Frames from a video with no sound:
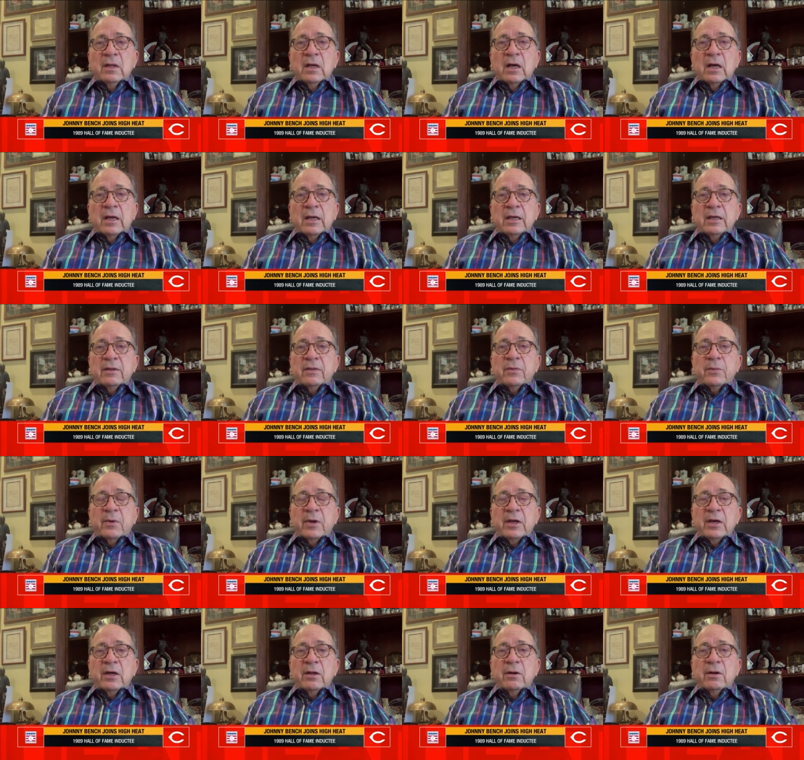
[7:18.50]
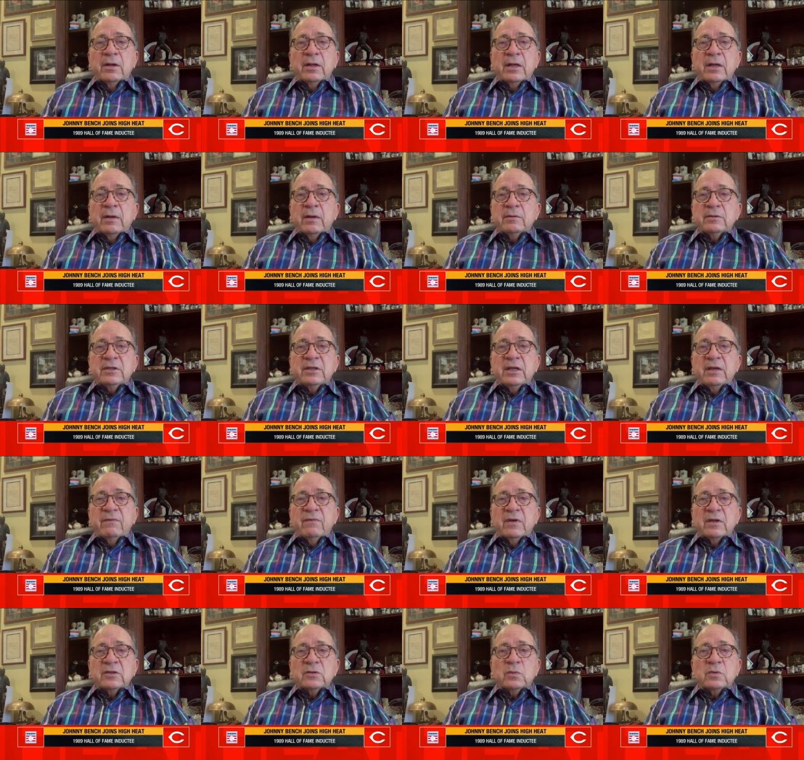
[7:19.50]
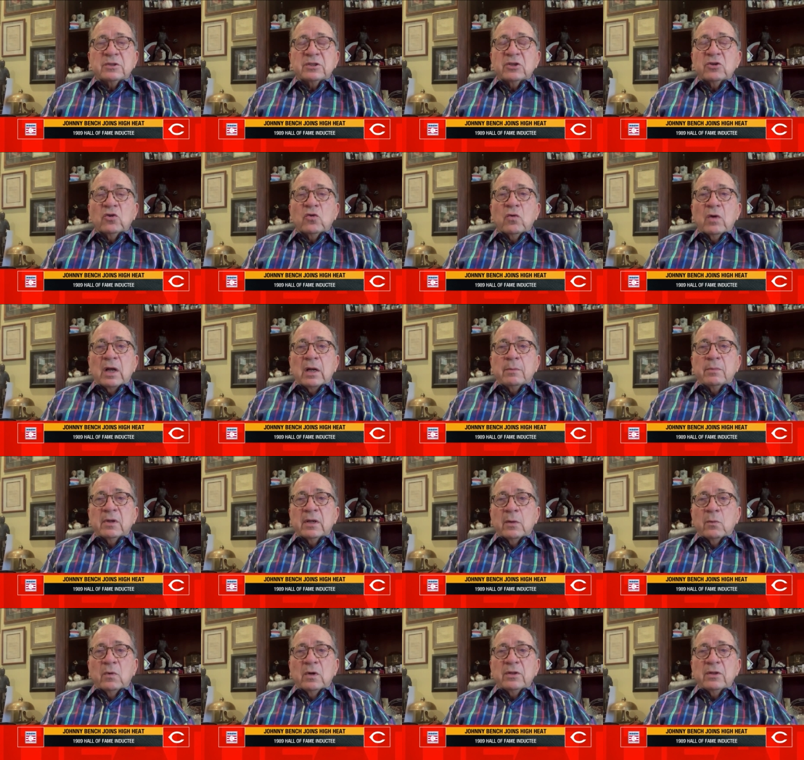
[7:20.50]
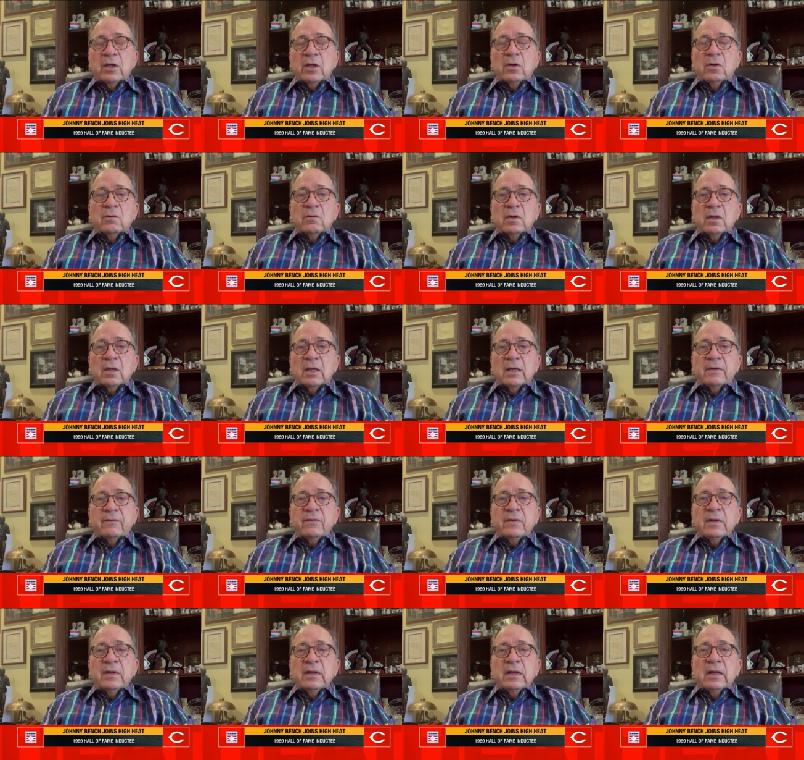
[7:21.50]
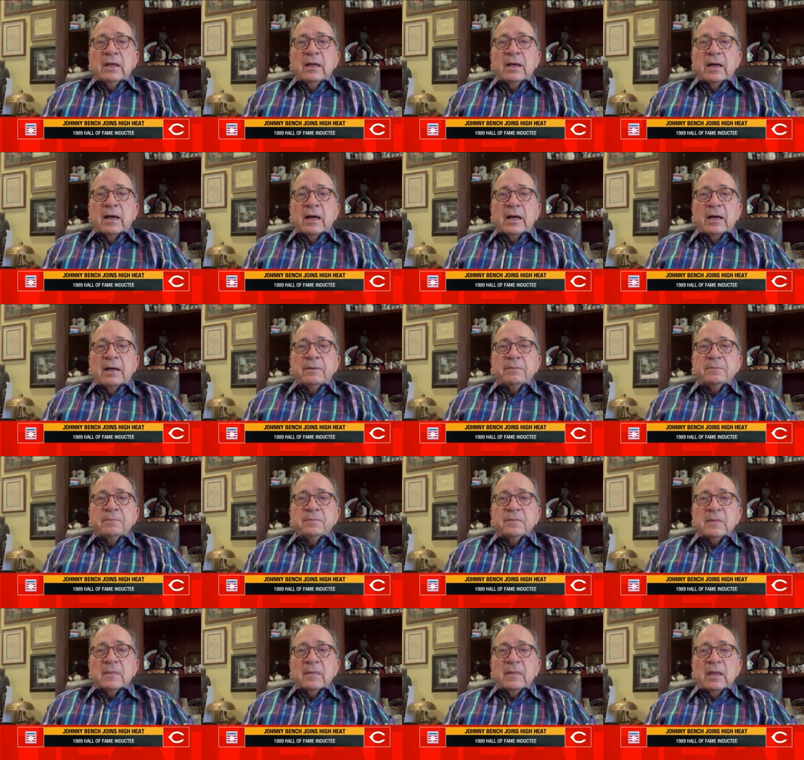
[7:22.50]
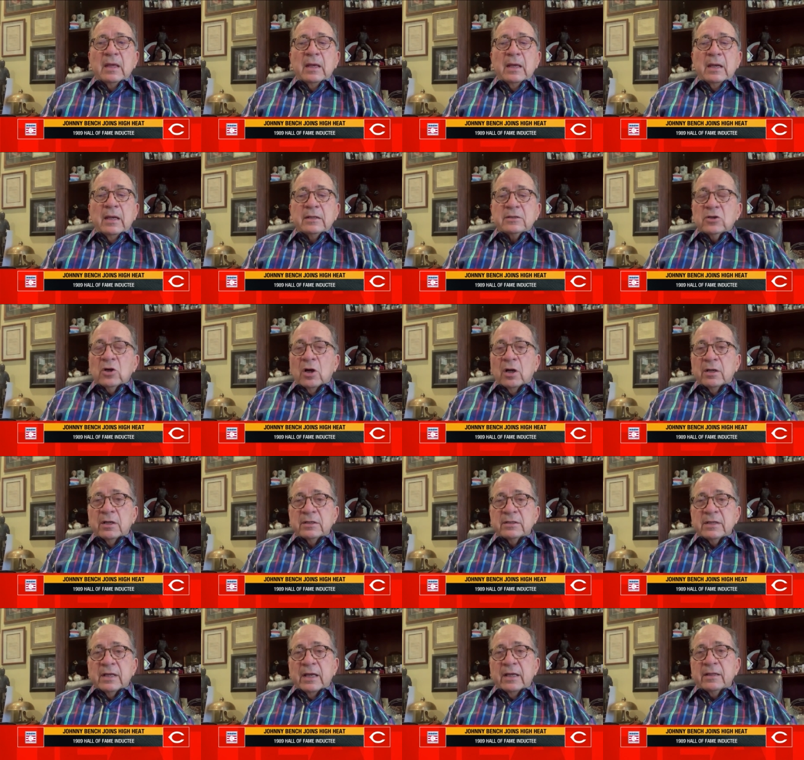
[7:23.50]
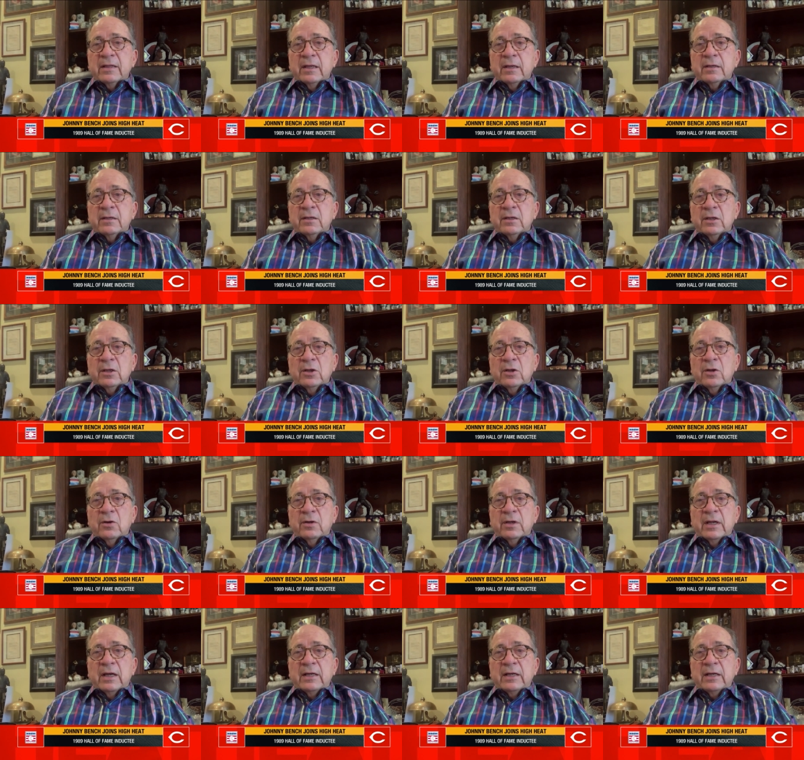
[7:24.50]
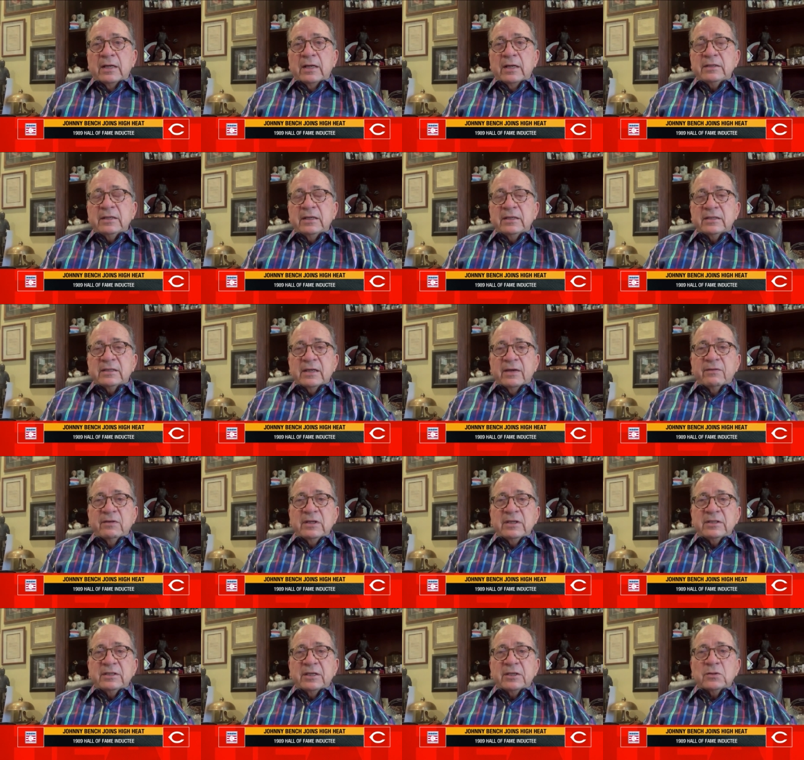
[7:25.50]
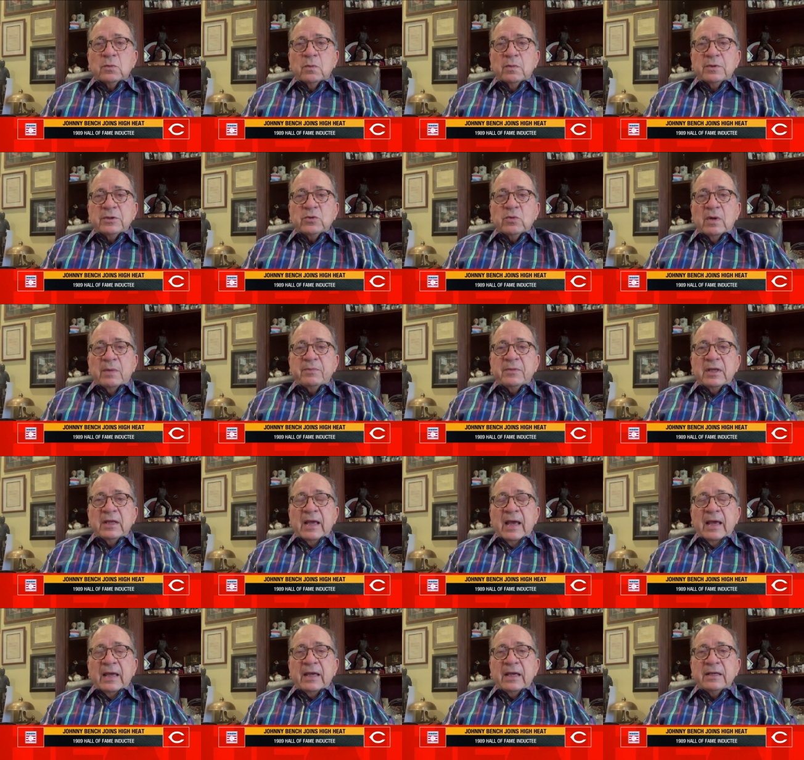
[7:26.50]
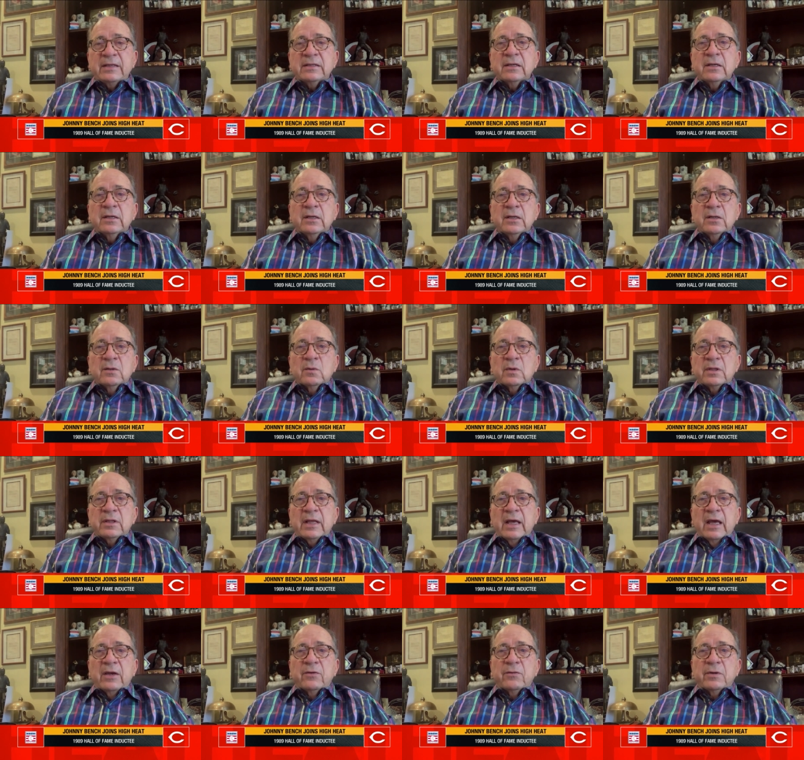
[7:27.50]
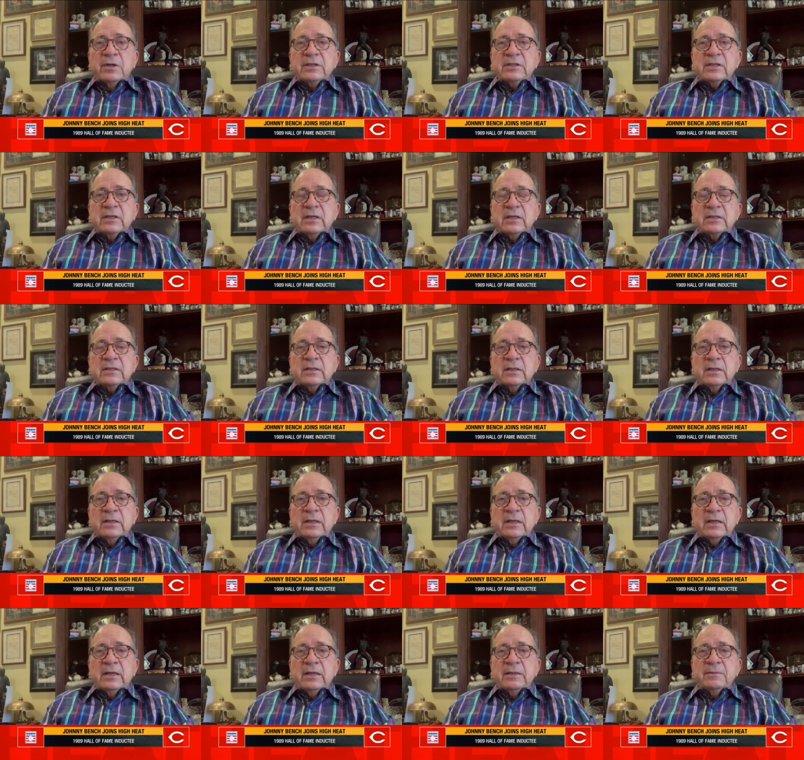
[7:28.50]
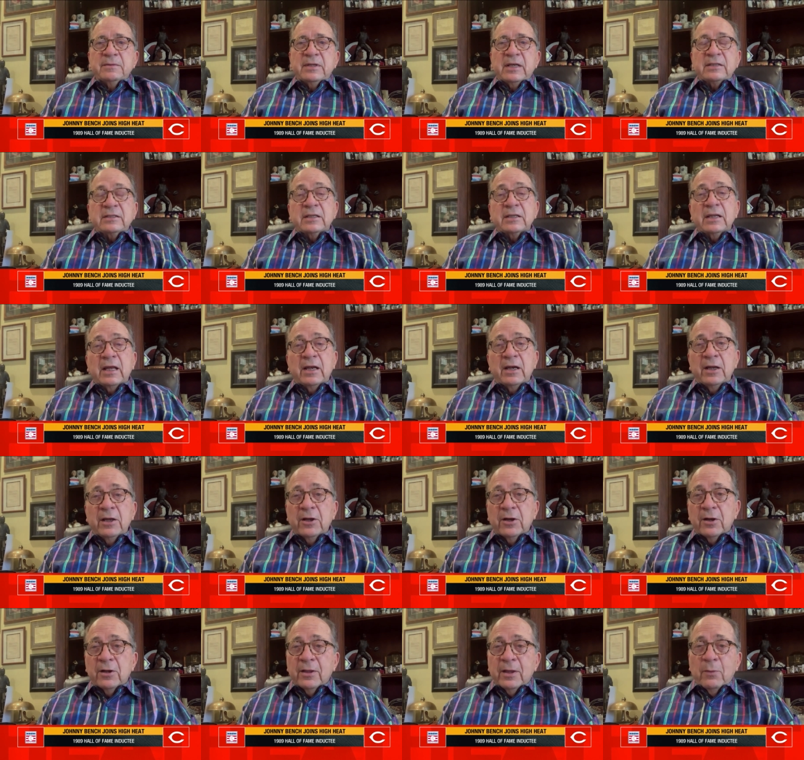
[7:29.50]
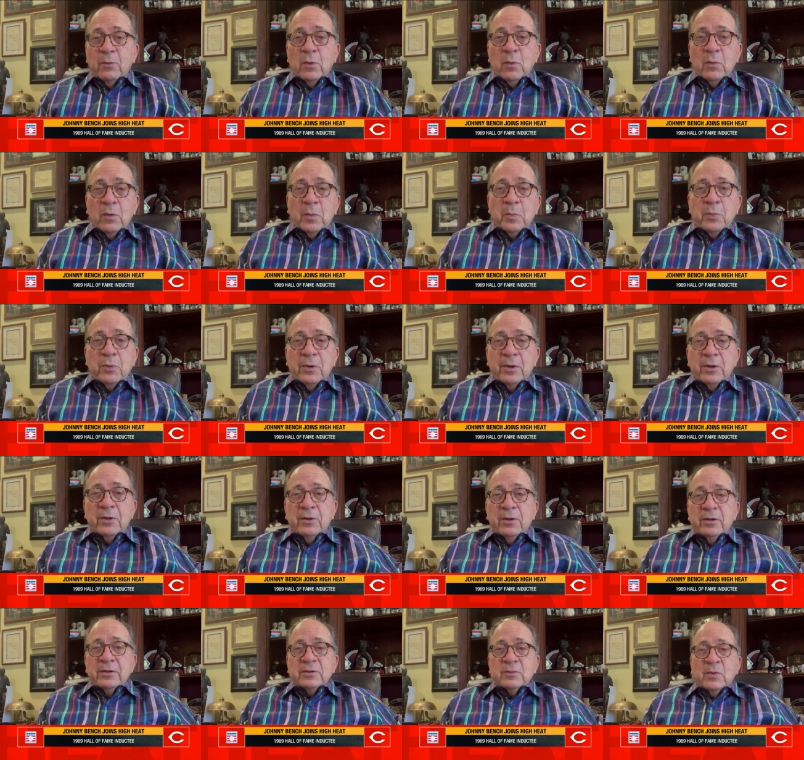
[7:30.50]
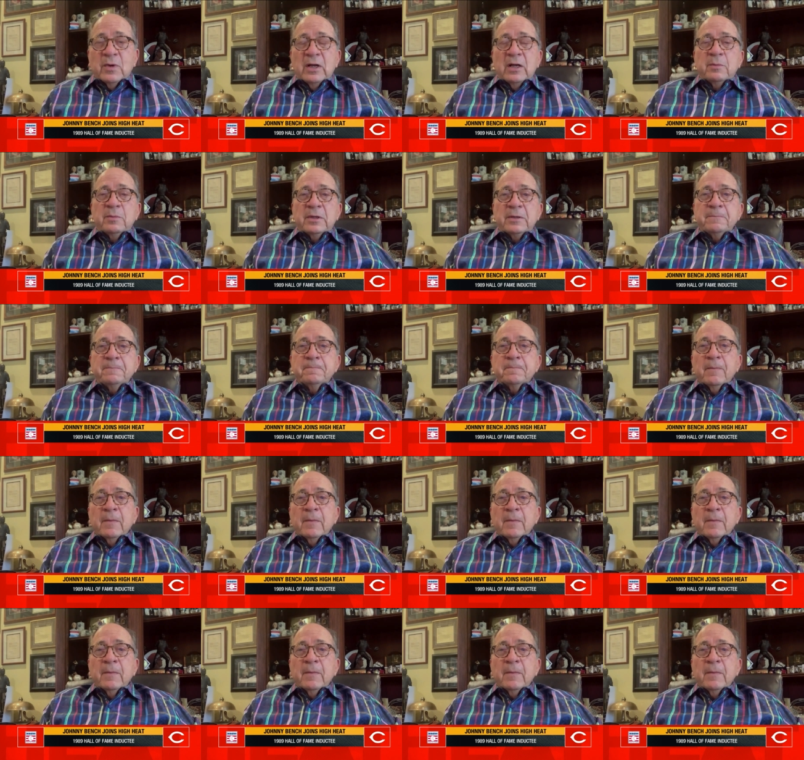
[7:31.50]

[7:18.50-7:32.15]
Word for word: Uh, he hit 300. He, uh, defense was incredible. He won the Gold Glove. Um, and it's hard to think that you know in 1976 when we swept the Yankees with Dan Driessen as the uh, designated hitter that we were pretty good as well. But